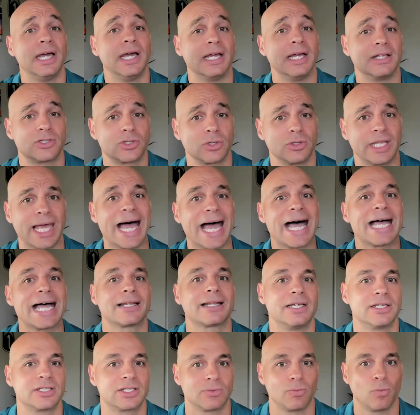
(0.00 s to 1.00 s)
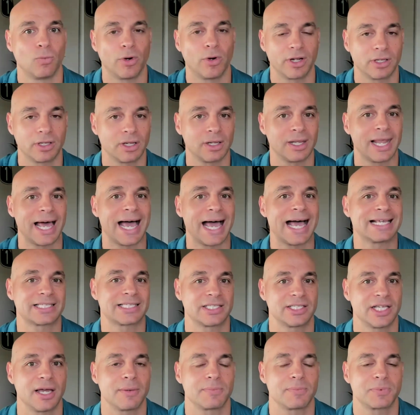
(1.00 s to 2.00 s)
And so that is one of the
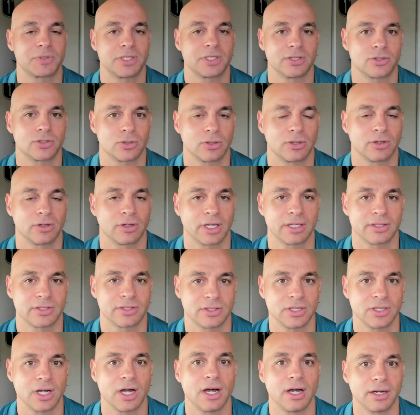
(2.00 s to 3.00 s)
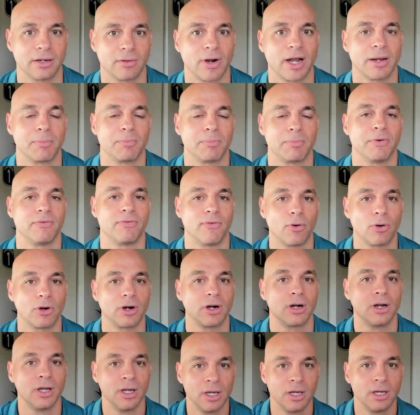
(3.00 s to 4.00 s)
last steps that sort of gets done right
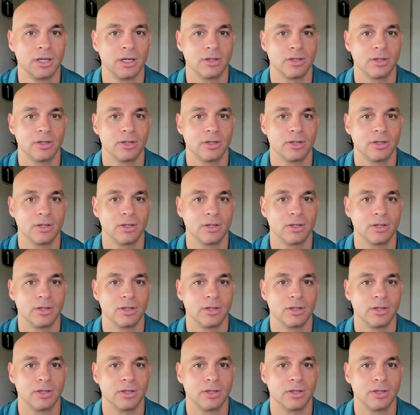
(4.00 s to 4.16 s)
before